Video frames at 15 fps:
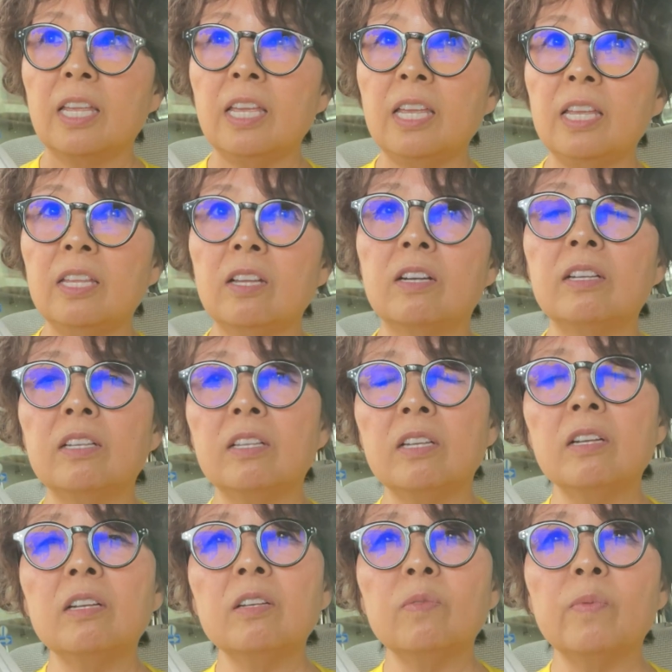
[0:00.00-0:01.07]
and her
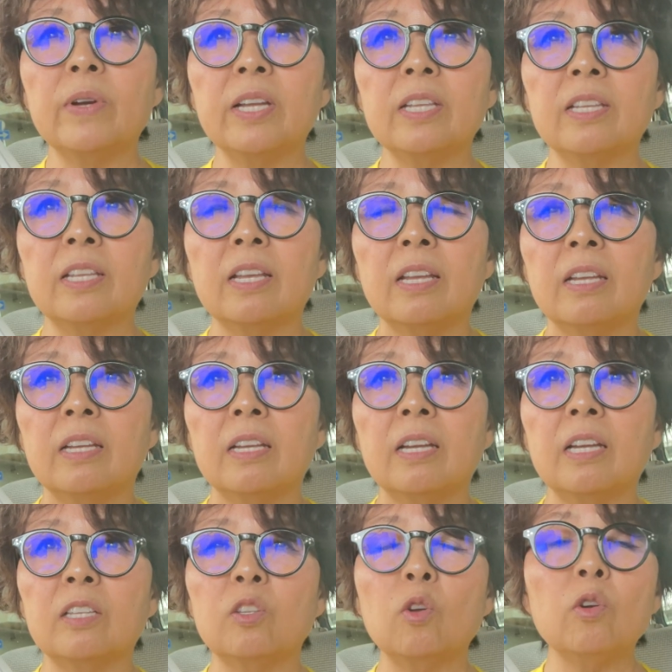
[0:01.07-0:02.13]
dog was
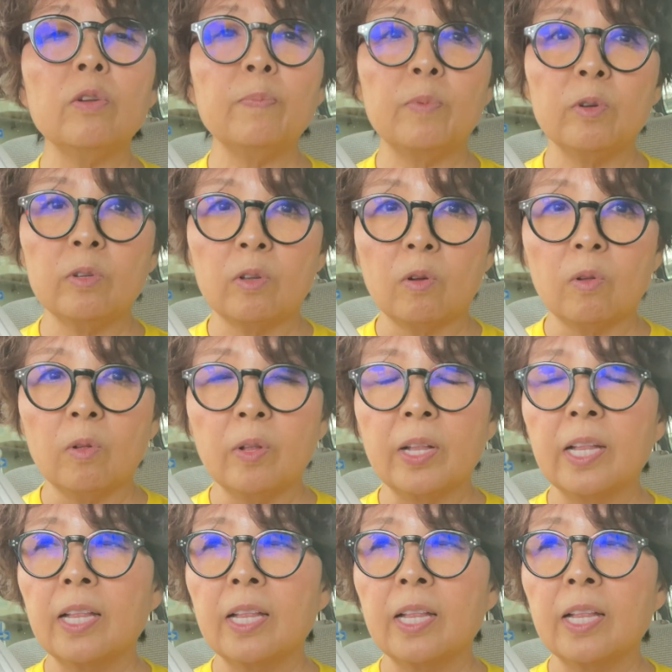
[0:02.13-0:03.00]
a toy poodle,